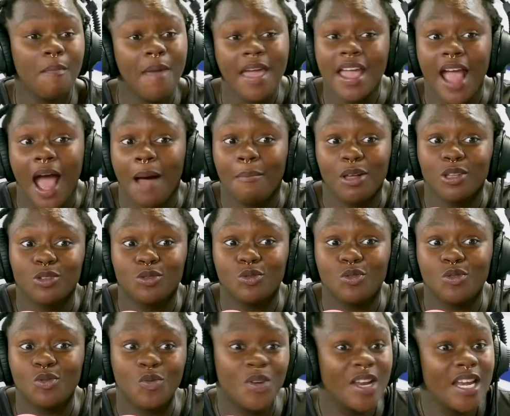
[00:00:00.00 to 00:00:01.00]
When we were making
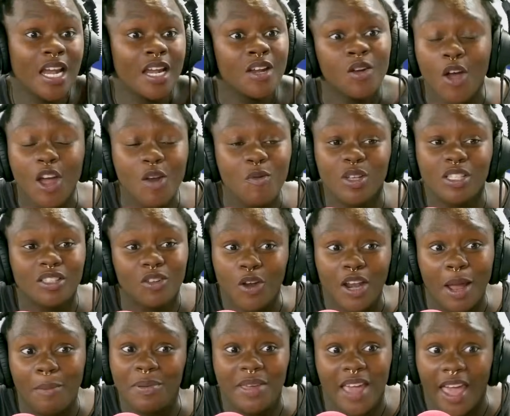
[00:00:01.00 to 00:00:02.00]
Amazulu, we didn't know it
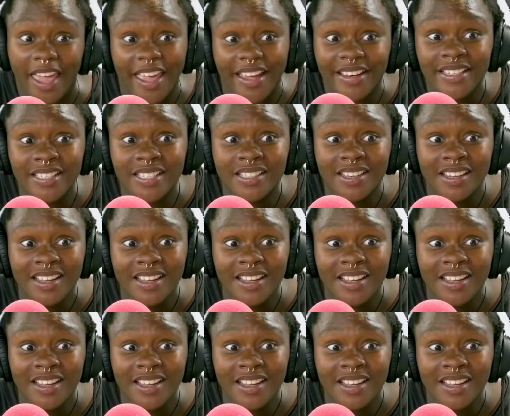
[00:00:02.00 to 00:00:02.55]
was going to be a hit.